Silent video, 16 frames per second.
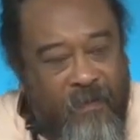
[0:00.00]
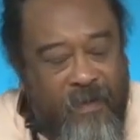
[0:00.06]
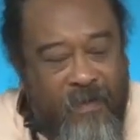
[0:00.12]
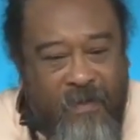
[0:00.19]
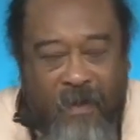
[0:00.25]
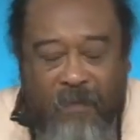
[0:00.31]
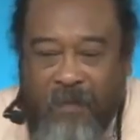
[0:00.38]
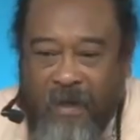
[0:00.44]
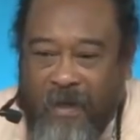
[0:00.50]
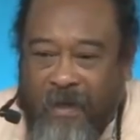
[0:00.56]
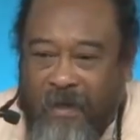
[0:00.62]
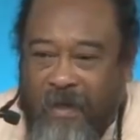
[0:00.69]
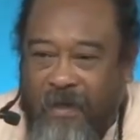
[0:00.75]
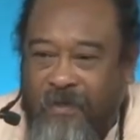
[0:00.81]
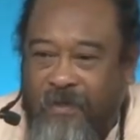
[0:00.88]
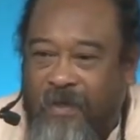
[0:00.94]
It's that
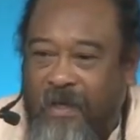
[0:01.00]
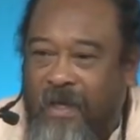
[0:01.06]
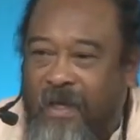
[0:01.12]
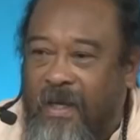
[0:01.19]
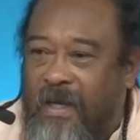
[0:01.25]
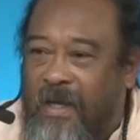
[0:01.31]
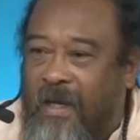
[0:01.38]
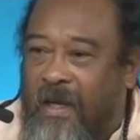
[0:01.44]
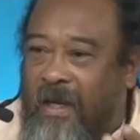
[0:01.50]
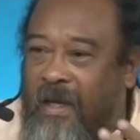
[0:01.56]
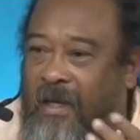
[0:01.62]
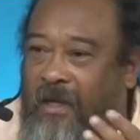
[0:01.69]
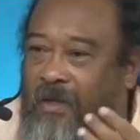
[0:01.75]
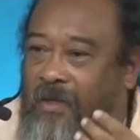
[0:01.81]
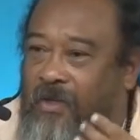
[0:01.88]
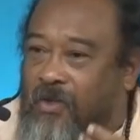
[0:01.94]
beingness.
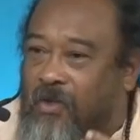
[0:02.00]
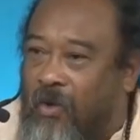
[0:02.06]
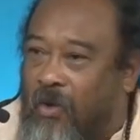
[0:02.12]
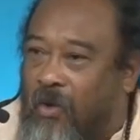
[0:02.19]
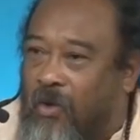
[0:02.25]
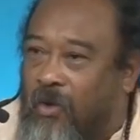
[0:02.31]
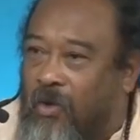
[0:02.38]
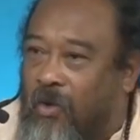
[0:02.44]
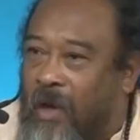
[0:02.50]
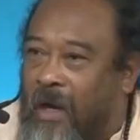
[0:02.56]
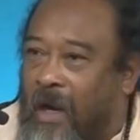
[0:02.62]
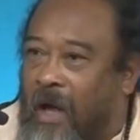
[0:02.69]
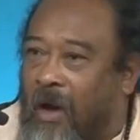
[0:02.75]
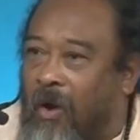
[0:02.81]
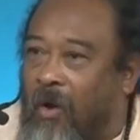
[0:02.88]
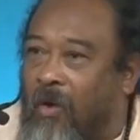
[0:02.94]
And so you
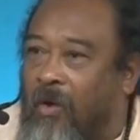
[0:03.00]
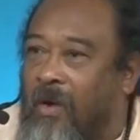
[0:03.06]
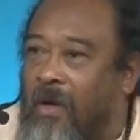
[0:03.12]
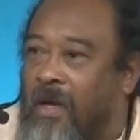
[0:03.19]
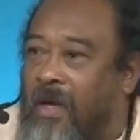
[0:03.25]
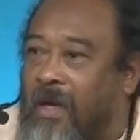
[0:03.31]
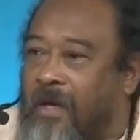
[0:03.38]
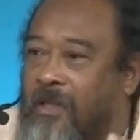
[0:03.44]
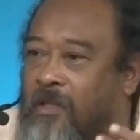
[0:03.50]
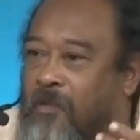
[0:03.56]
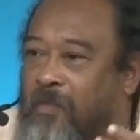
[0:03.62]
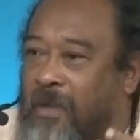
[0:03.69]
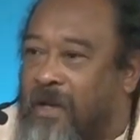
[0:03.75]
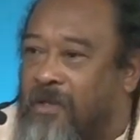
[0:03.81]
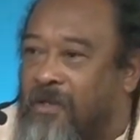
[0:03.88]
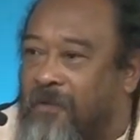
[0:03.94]
allow a
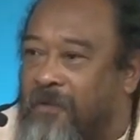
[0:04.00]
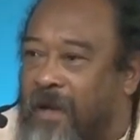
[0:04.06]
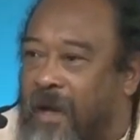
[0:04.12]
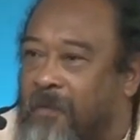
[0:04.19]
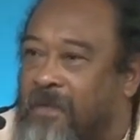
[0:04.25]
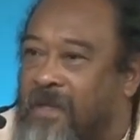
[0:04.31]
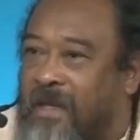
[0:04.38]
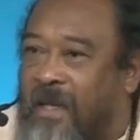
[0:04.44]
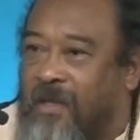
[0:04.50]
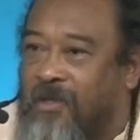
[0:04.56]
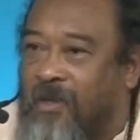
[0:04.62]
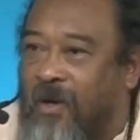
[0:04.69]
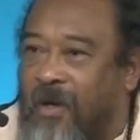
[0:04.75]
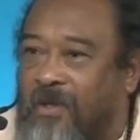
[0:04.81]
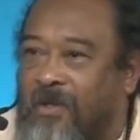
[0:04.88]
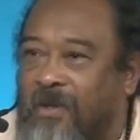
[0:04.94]
space of emptiness
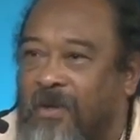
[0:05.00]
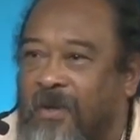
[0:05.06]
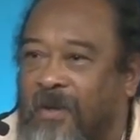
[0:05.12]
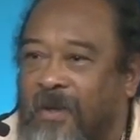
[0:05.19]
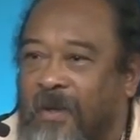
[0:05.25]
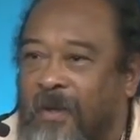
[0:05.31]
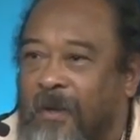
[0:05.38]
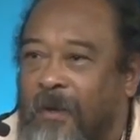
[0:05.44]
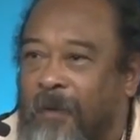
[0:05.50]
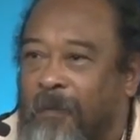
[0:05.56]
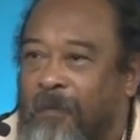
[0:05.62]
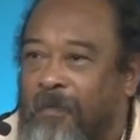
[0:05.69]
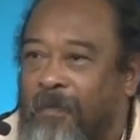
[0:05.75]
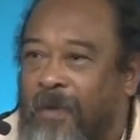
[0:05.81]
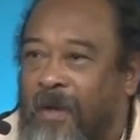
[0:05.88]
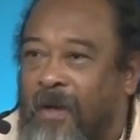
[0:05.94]
also.
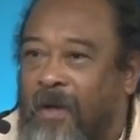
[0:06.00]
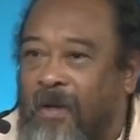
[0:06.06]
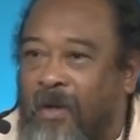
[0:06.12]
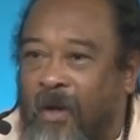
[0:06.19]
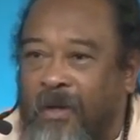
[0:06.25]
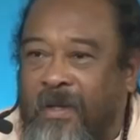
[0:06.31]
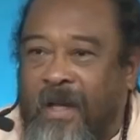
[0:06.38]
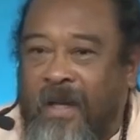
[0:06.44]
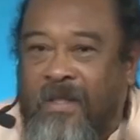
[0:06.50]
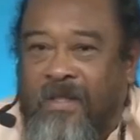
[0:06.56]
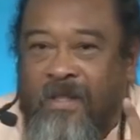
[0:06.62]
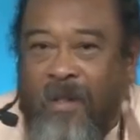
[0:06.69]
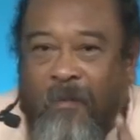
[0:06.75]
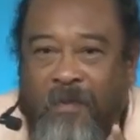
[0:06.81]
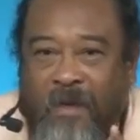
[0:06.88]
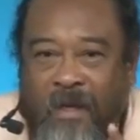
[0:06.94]
Not that
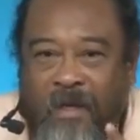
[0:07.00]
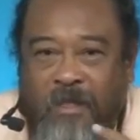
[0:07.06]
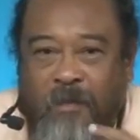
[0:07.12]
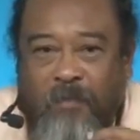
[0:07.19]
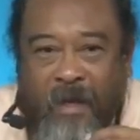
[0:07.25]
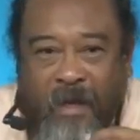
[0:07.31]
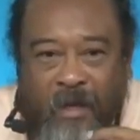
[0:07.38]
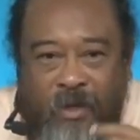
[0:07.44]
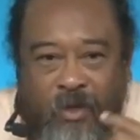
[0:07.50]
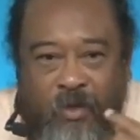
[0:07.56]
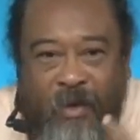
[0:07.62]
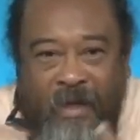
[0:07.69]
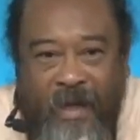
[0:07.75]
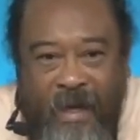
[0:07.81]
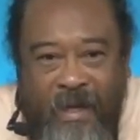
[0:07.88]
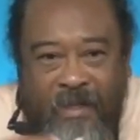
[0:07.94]
something is speaking
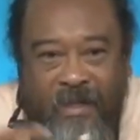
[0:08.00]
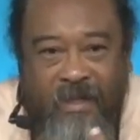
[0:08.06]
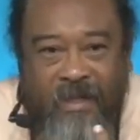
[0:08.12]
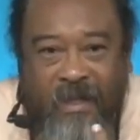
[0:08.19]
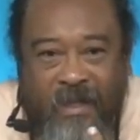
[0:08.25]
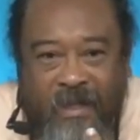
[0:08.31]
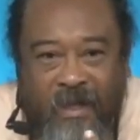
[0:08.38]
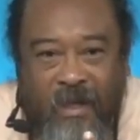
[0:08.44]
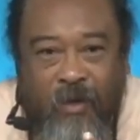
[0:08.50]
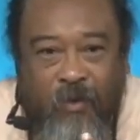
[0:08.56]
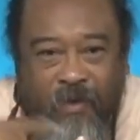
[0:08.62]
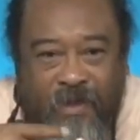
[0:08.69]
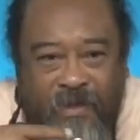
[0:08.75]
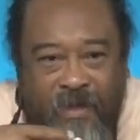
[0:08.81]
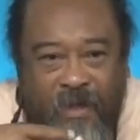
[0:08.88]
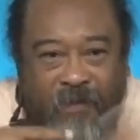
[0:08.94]
to an entity,
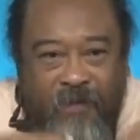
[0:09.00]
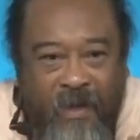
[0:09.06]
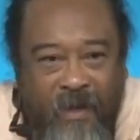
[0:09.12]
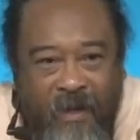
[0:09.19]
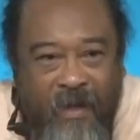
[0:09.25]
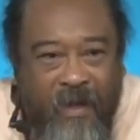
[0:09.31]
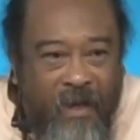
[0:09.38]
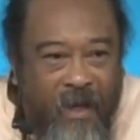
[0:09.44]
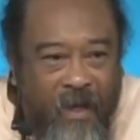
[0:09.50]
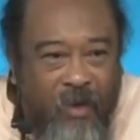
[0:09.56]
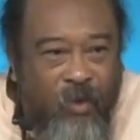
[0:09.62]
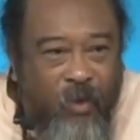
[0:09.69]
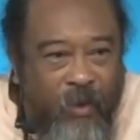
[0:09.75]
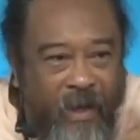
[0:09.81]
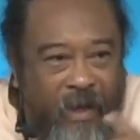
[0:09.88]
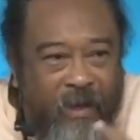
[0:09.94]
receiving
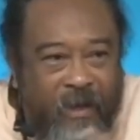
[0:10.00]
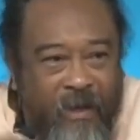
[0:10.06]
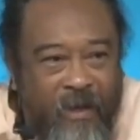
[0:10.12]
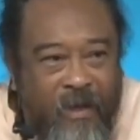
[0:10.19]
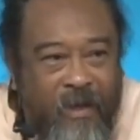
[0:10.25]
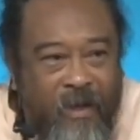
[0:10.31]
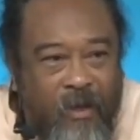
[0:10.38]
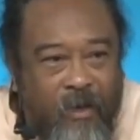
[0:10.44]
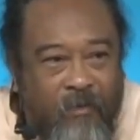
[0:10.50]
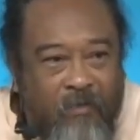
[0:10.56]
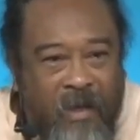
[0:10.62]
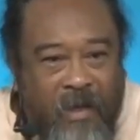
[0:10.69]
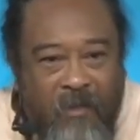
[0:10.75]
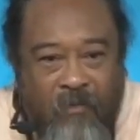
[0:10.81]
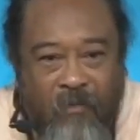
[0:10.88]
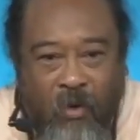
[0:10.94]
and doing,
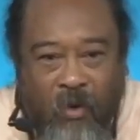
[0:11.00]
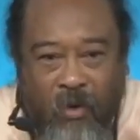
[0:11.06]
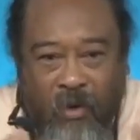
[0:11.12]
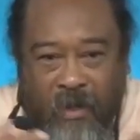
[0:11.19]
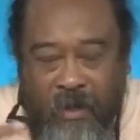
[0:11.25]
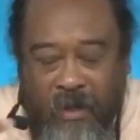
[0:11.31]
but more